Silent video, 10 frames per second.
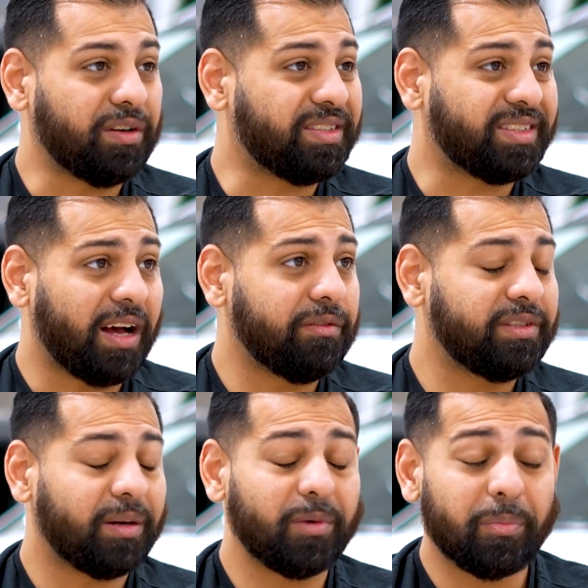On a
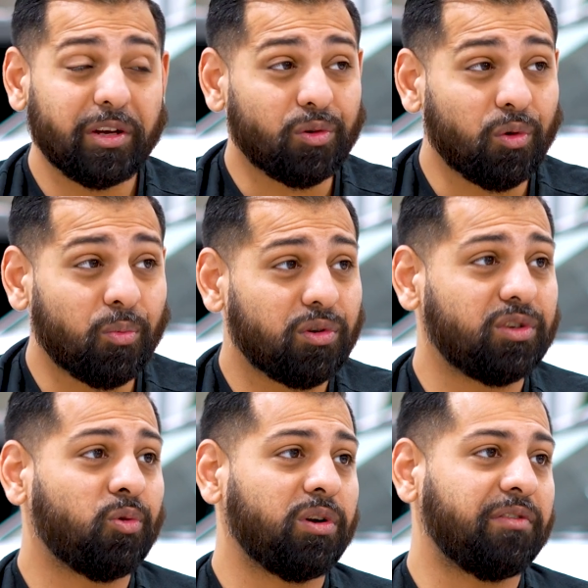salvage, I'm not paying no more
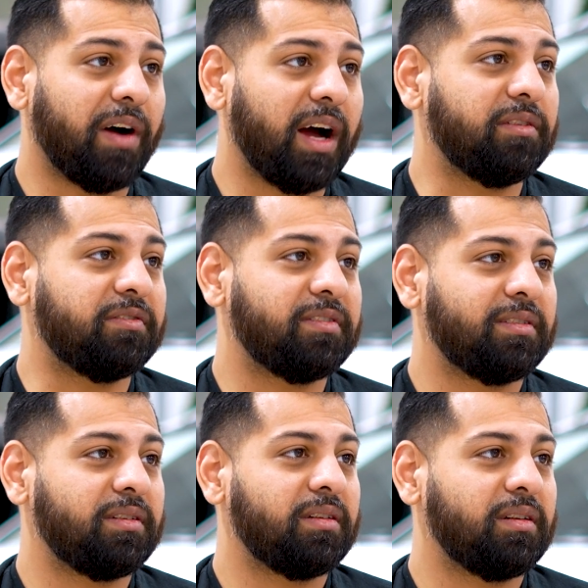than 25,
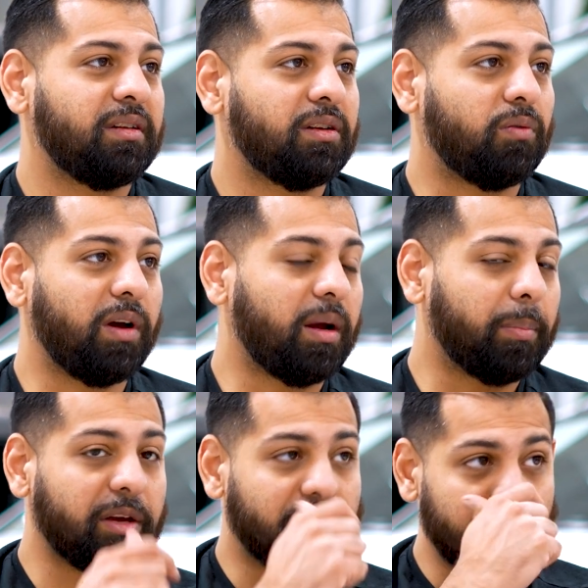right?
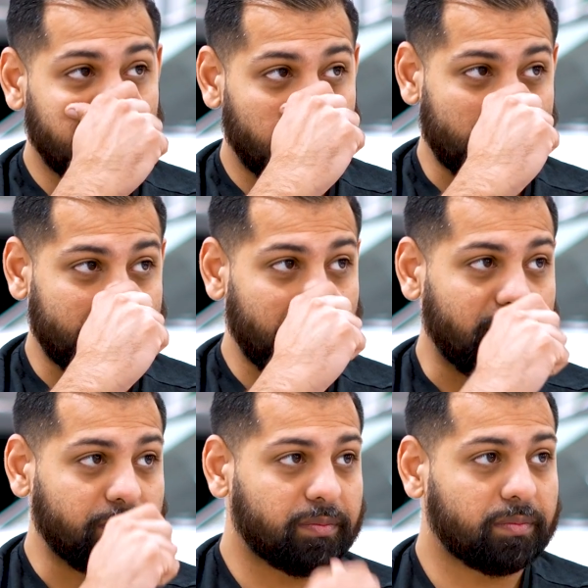I'm paying 50%.